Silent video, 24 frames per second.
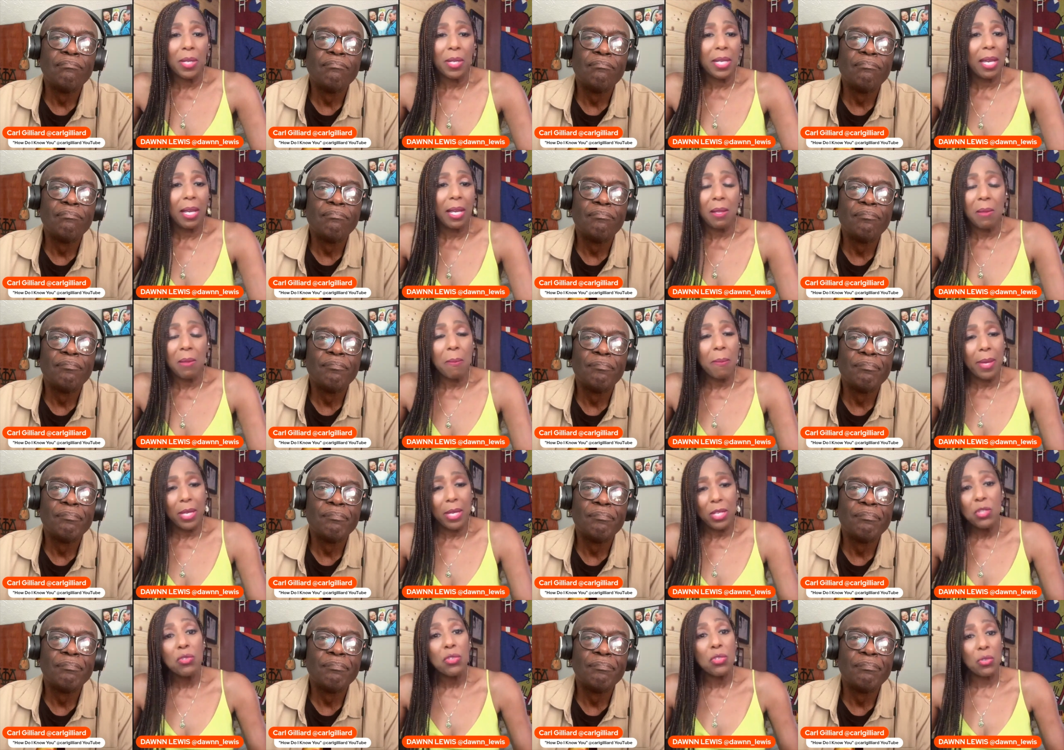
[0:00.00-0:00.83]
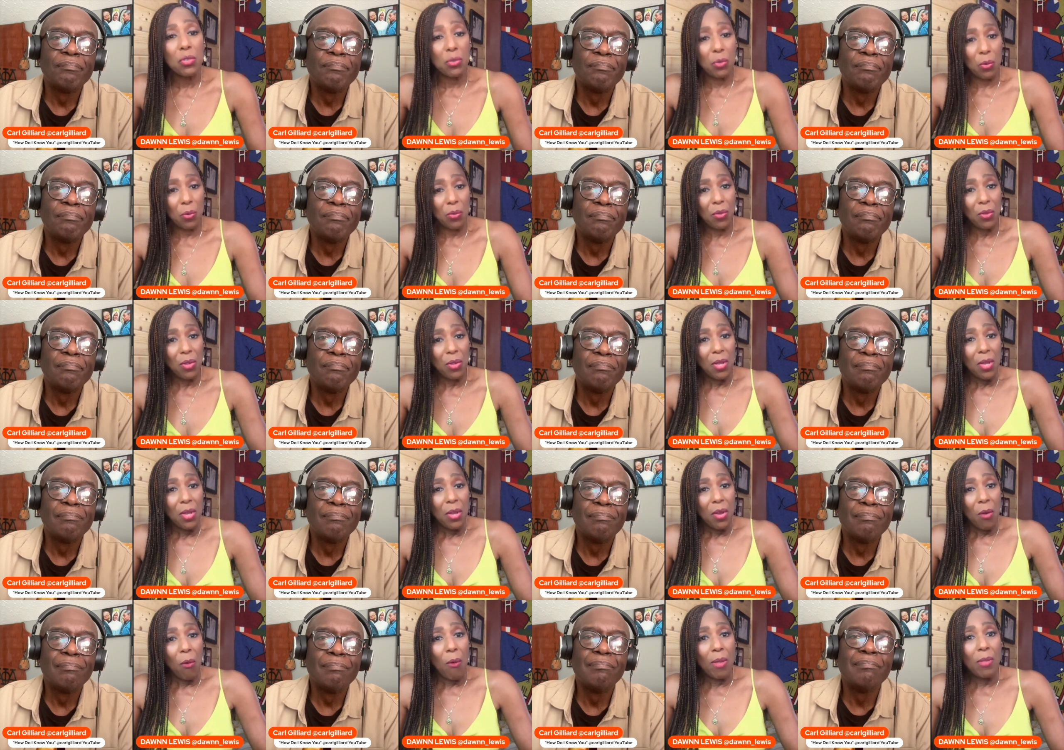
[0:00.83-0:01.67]
Speaker 1: elementary school,
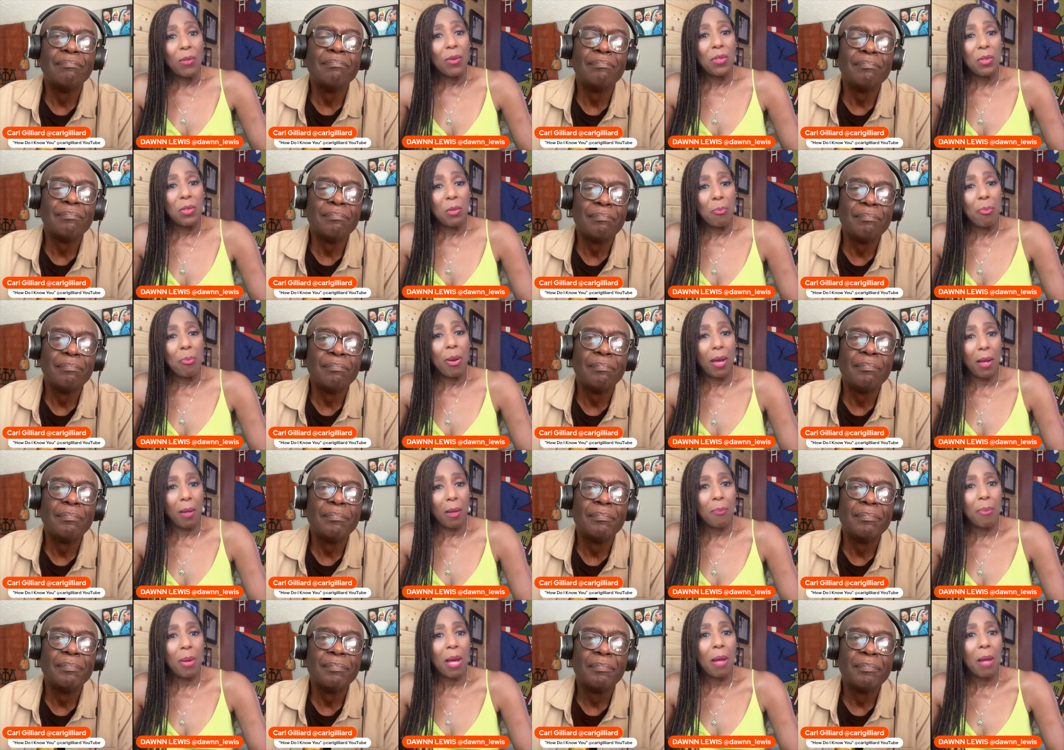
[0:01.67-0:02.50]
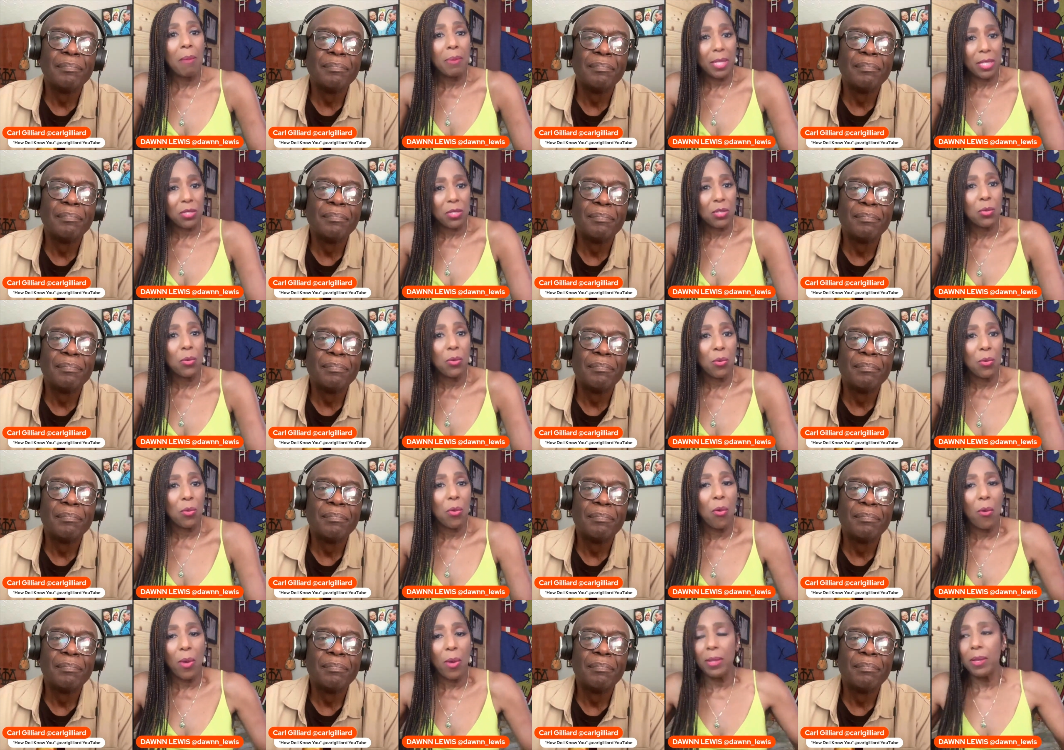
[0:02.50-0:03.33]
on, on the public
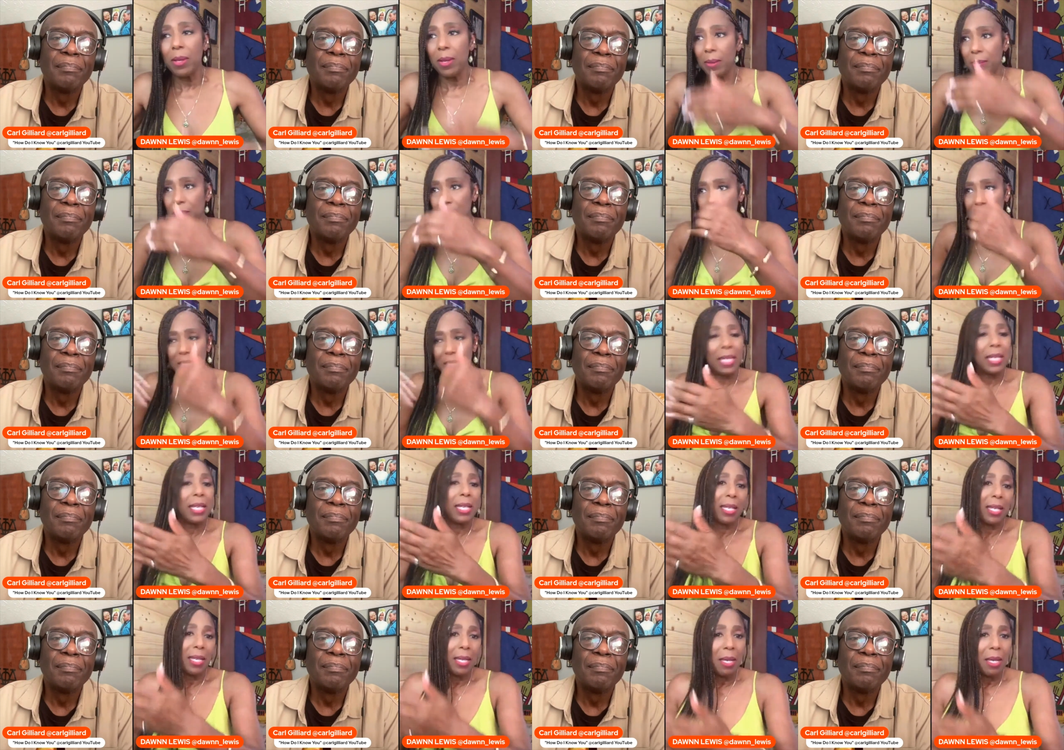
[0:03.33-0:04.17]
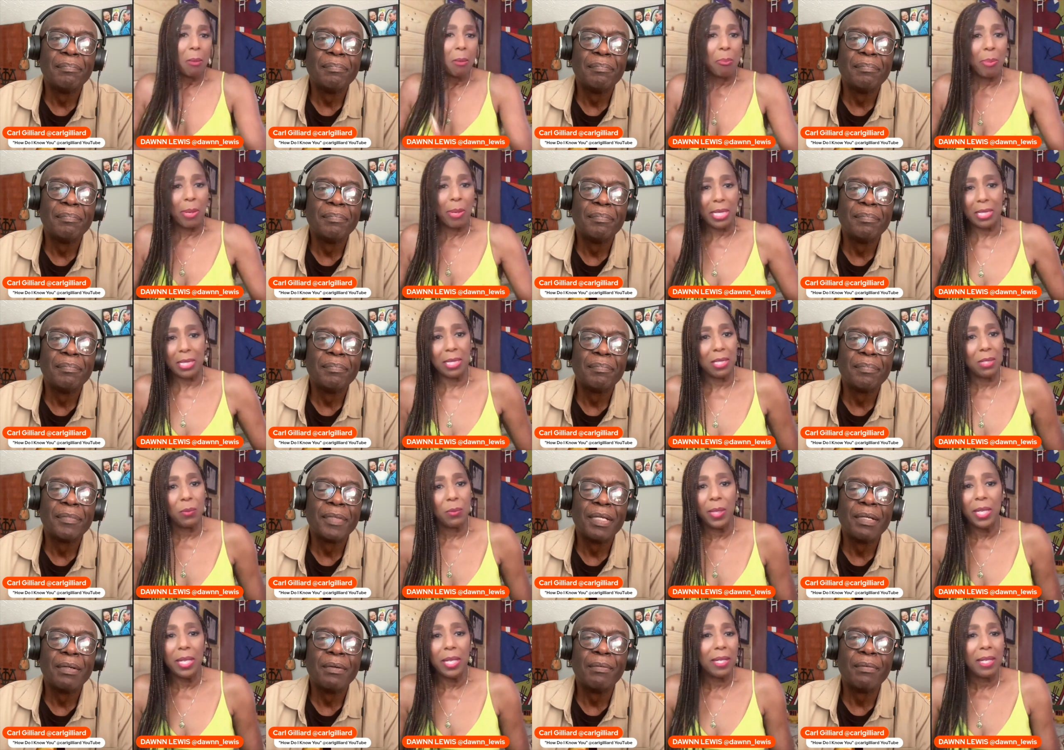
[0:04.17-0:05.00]
school, on the city
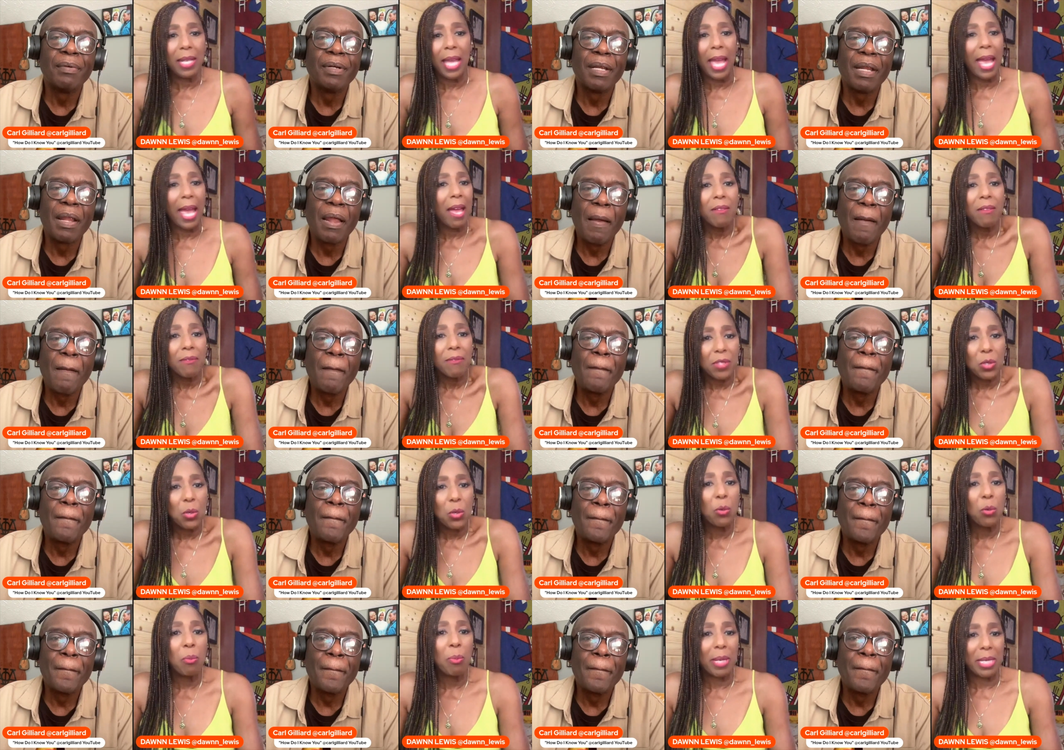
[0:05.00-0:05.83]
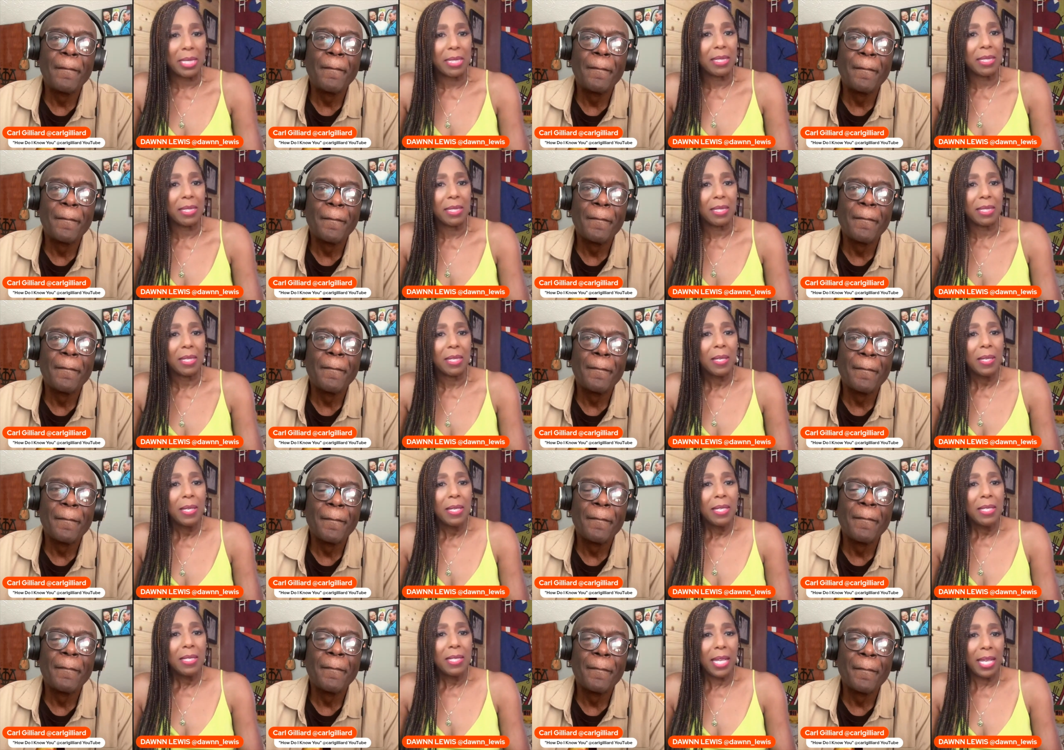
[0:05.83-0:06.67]
buses. We didn't have school buses
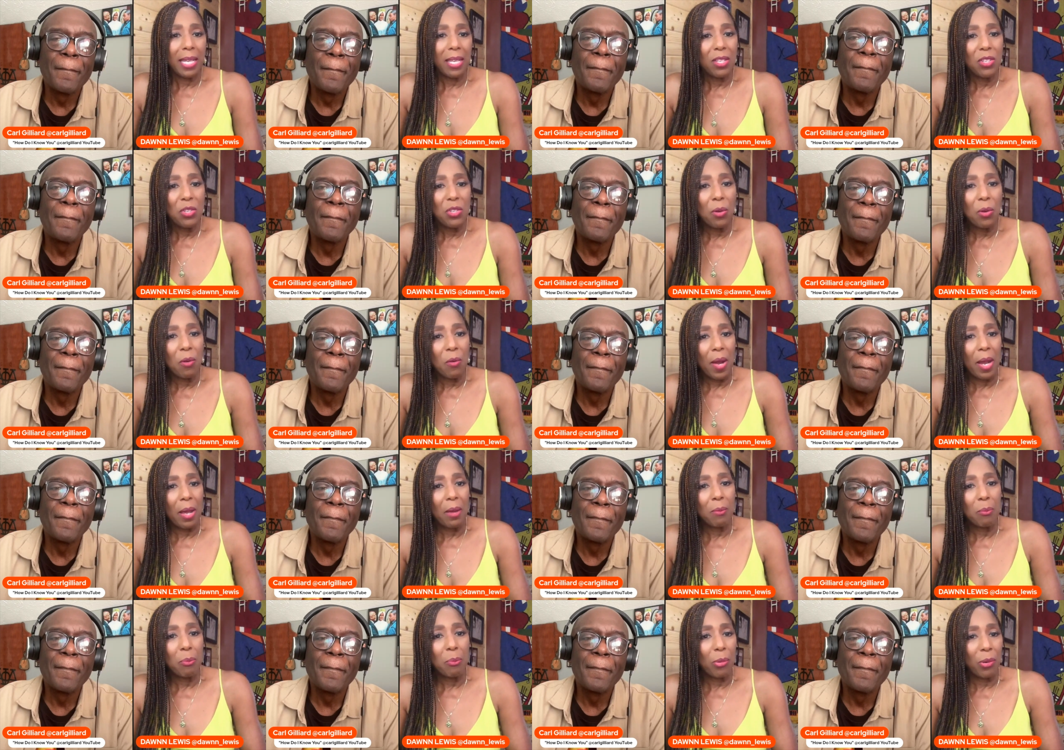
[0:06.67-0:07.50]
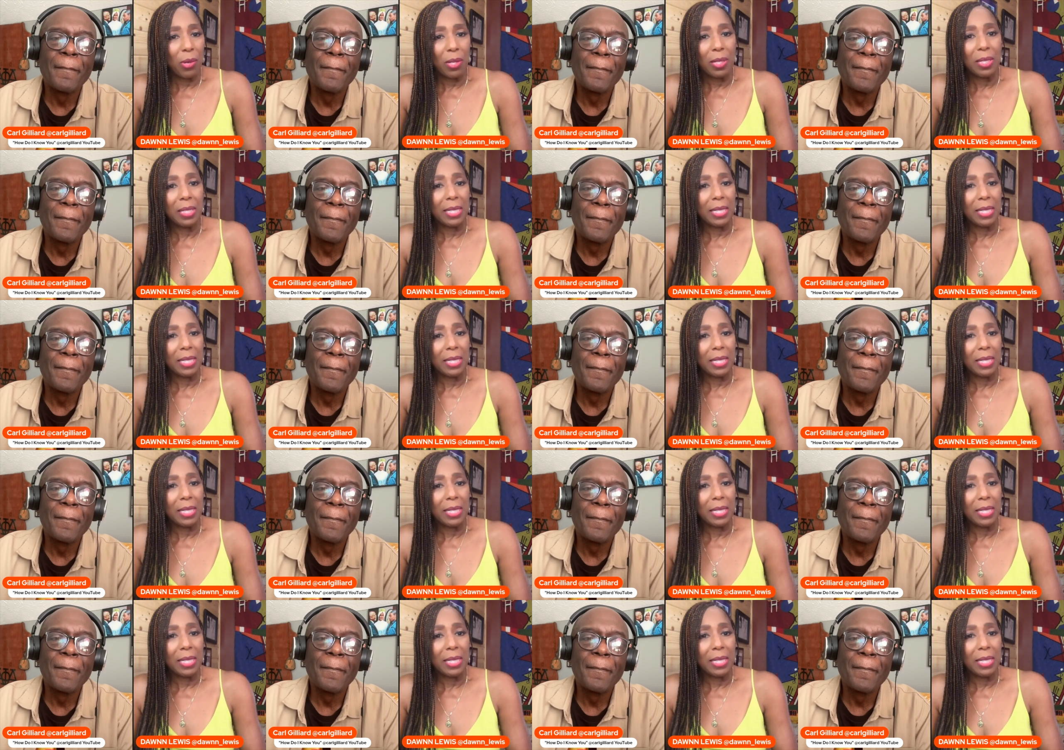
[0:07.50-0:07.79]
taking you around Brooklyn